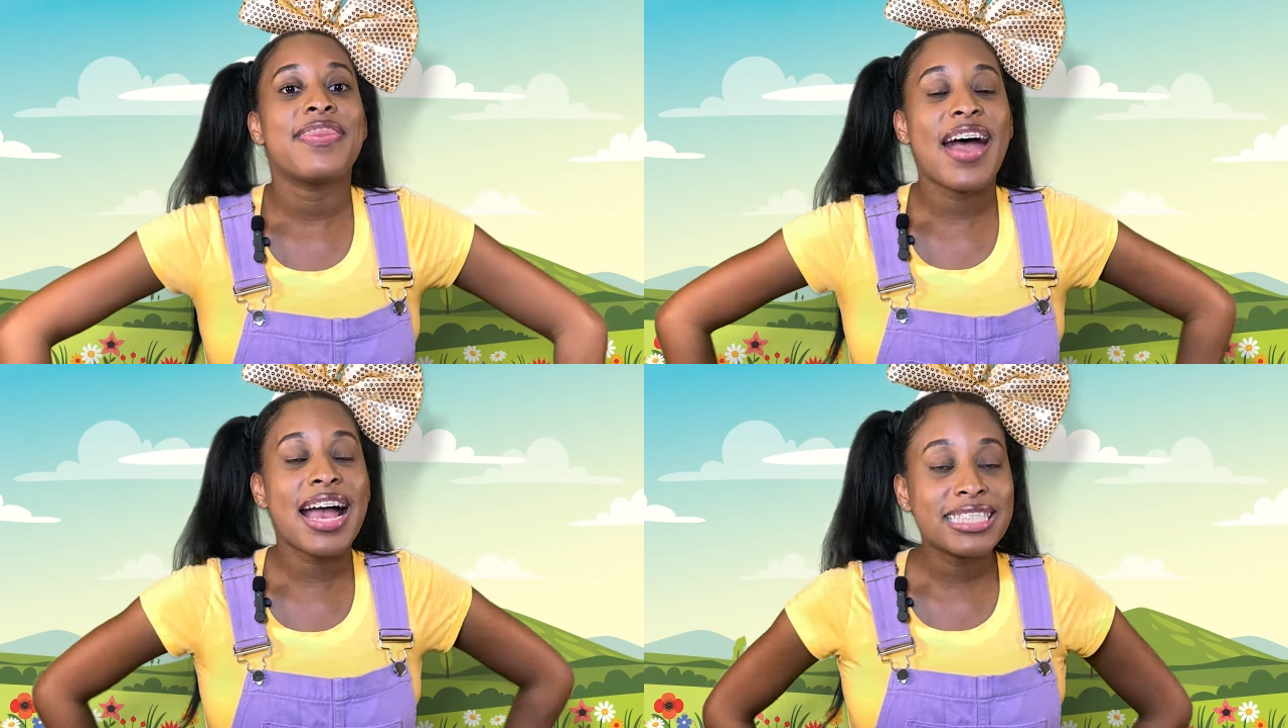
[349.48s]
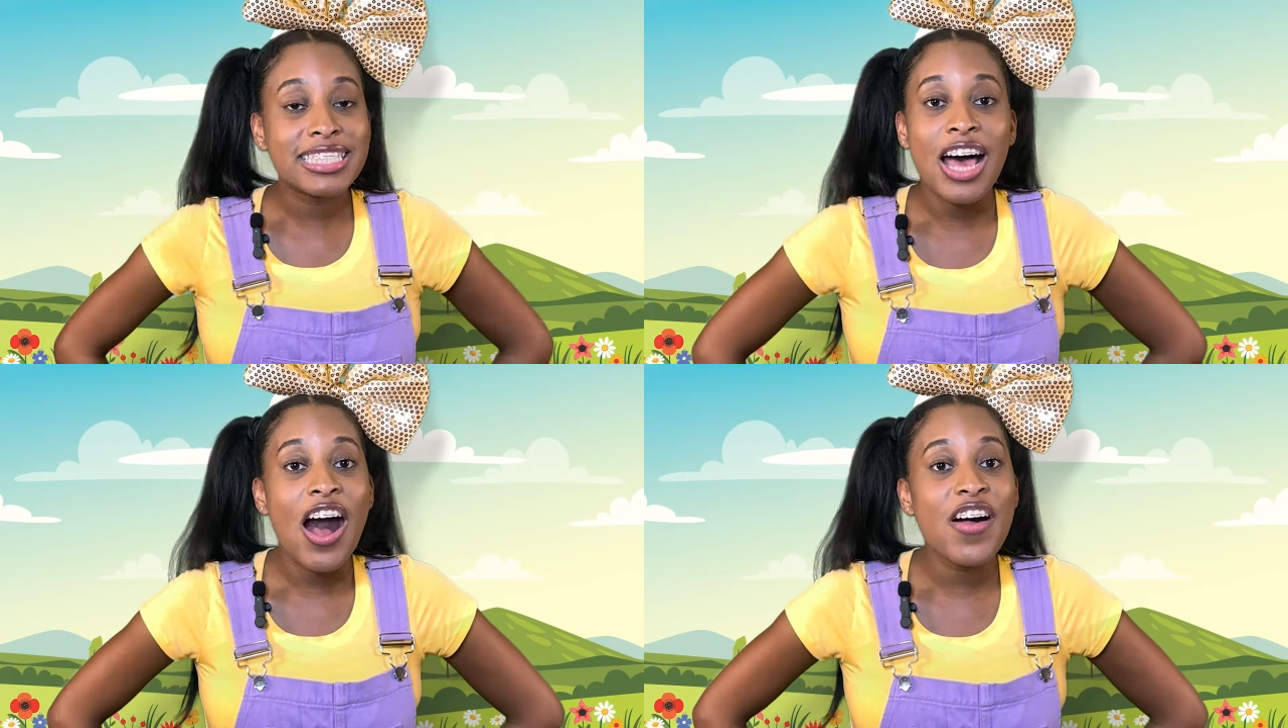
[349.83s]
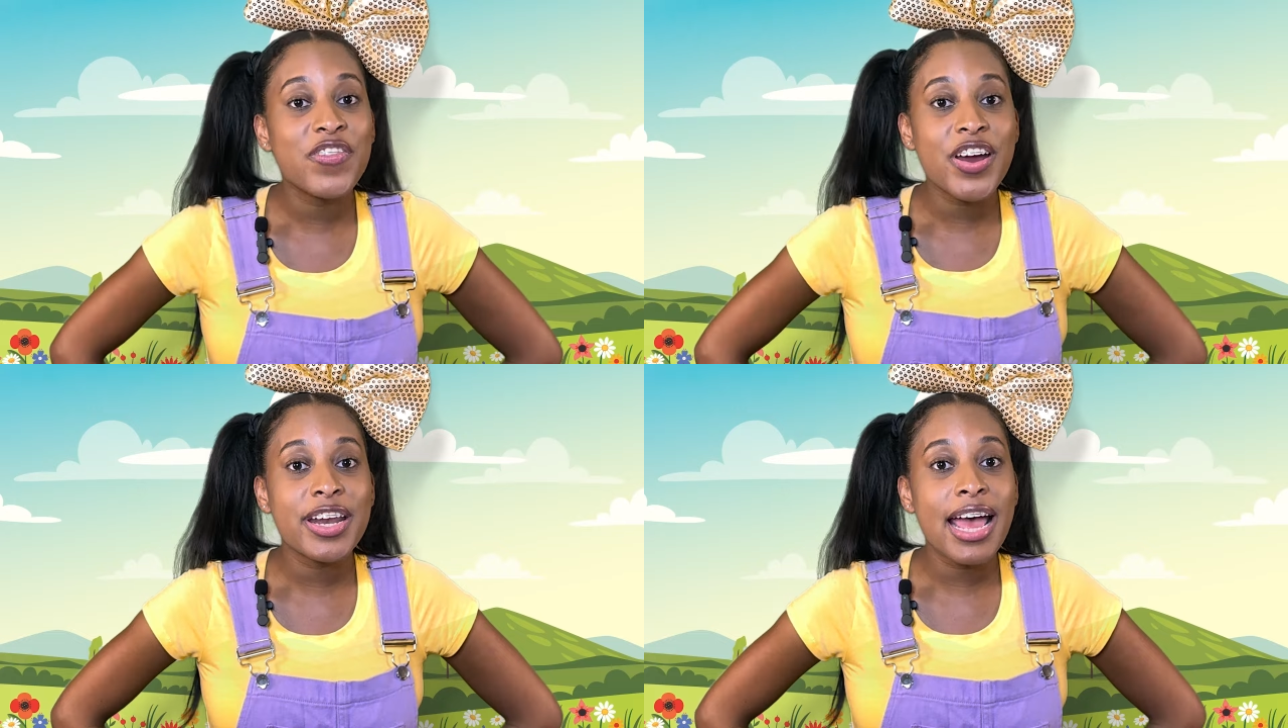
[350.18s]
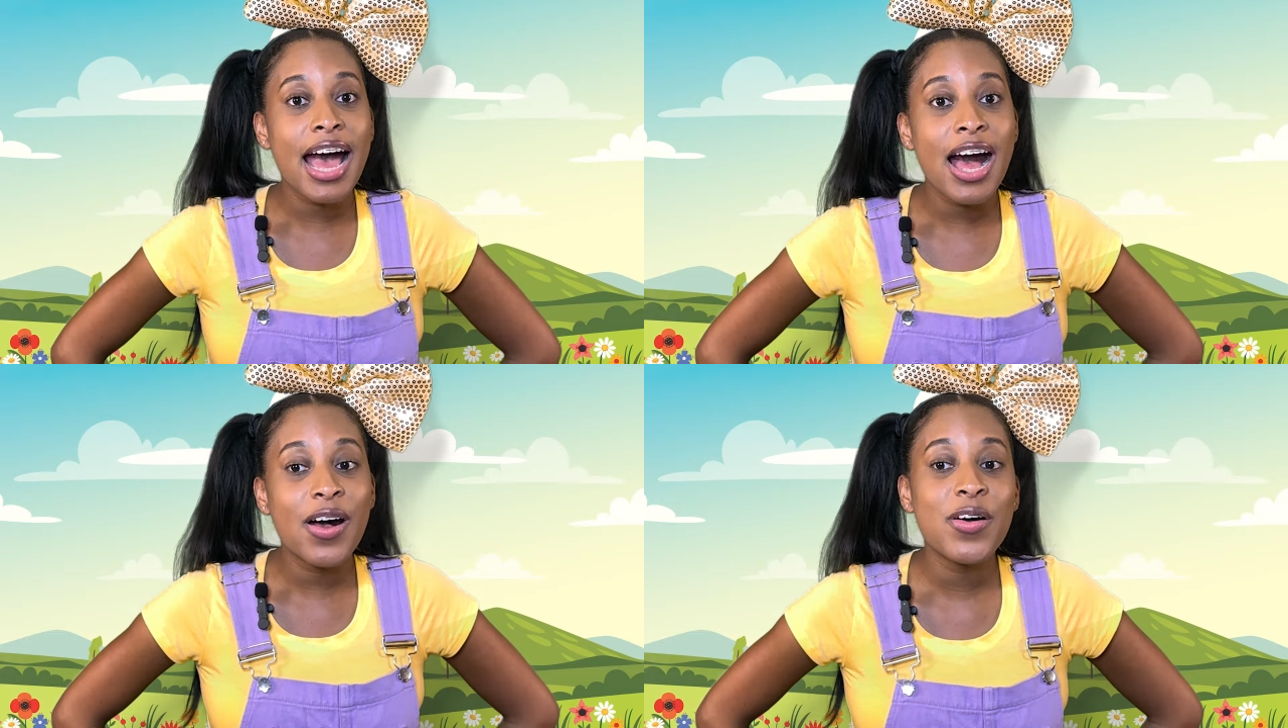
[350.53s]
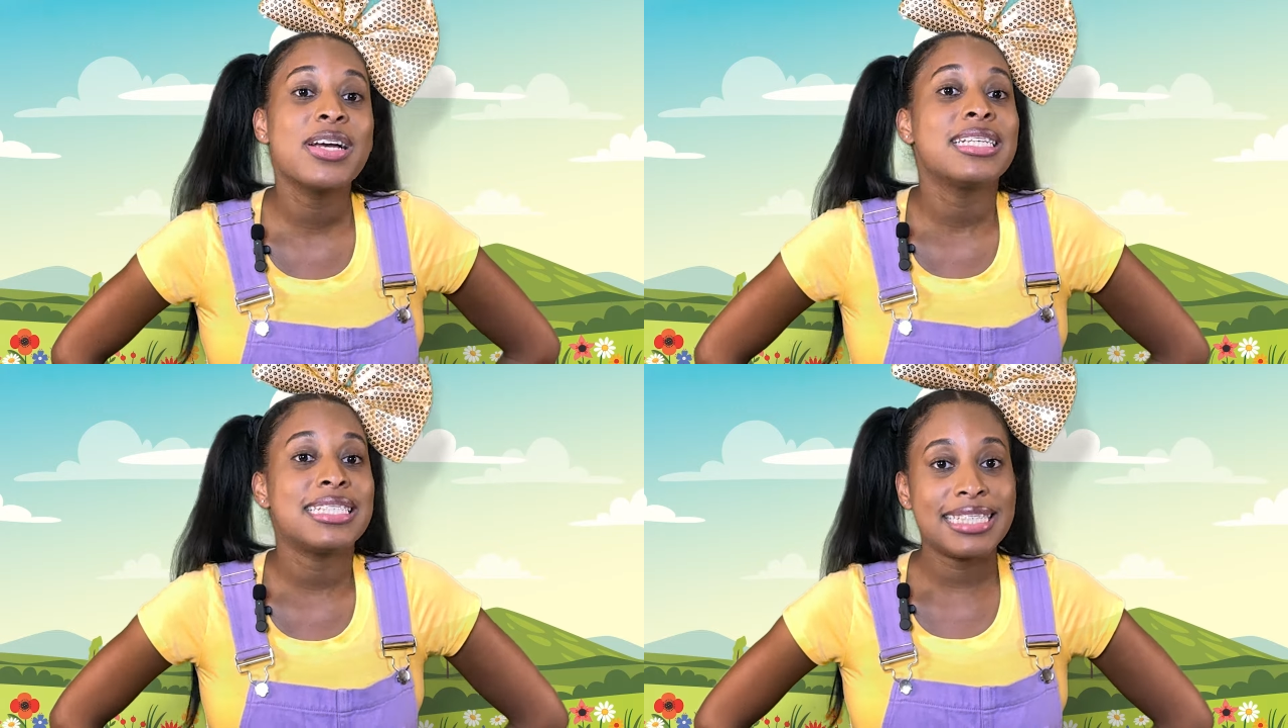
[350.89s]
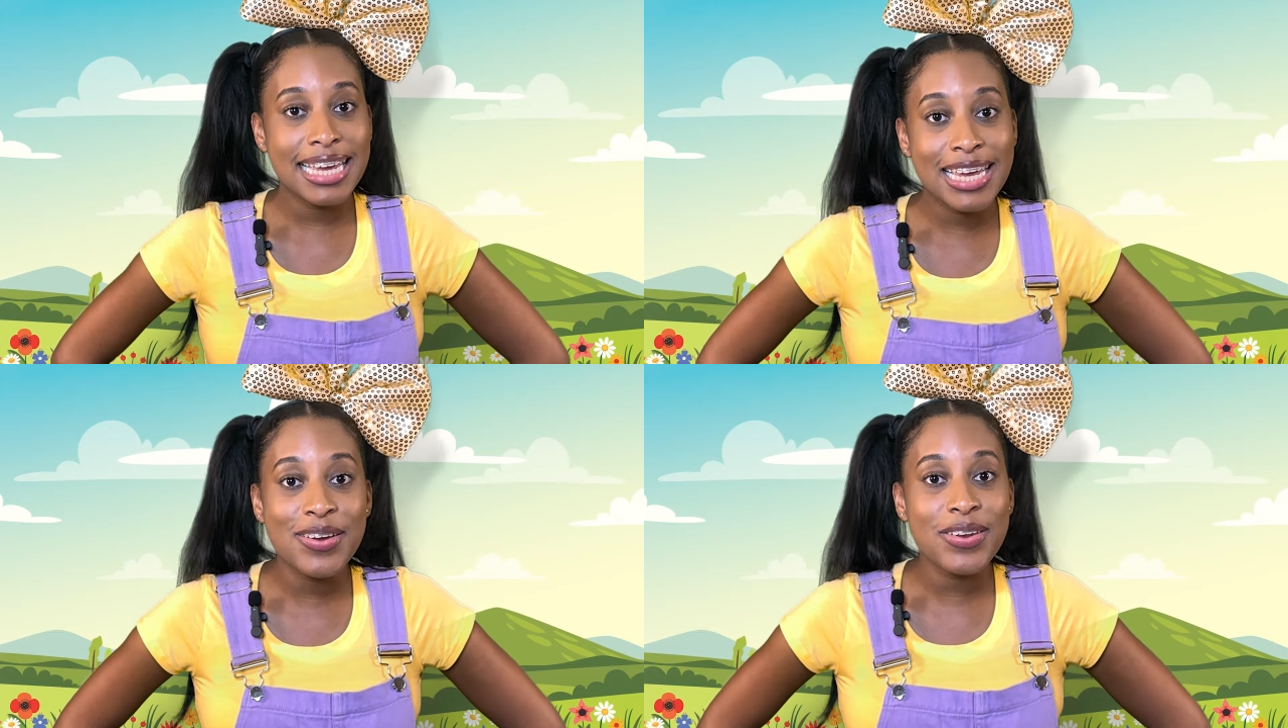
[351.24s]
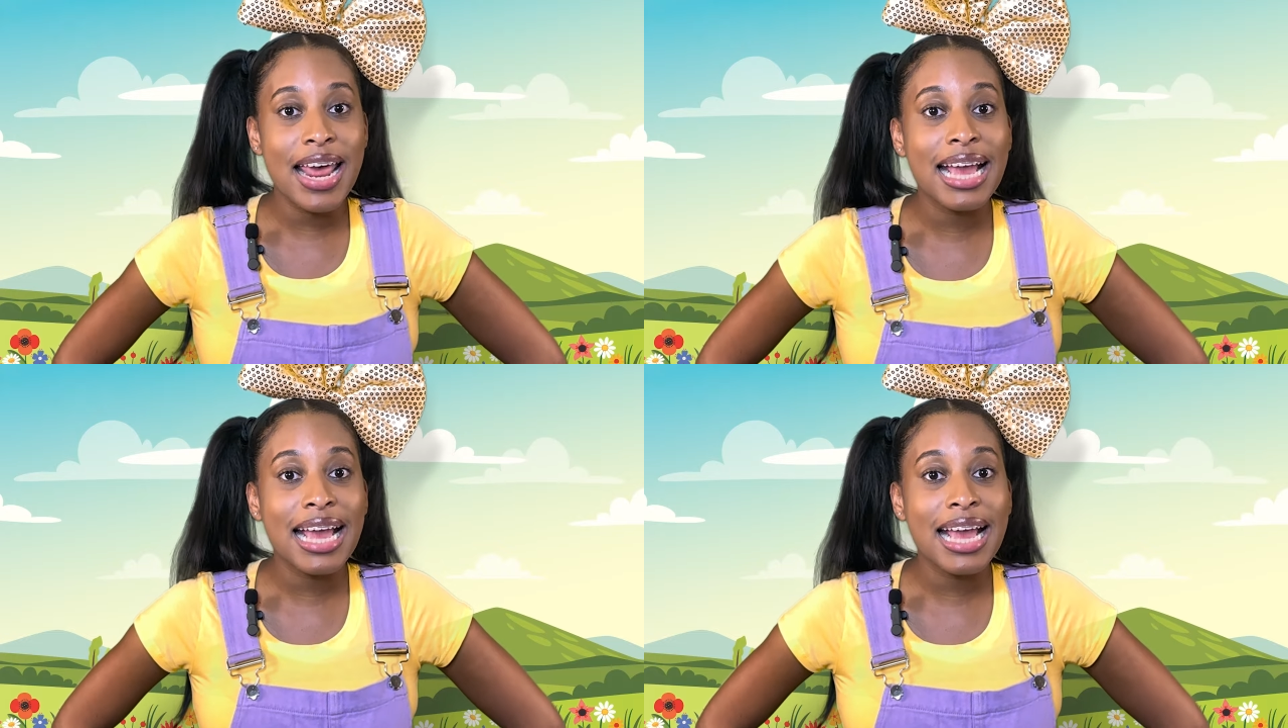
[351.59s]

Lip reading: That's all for now. See you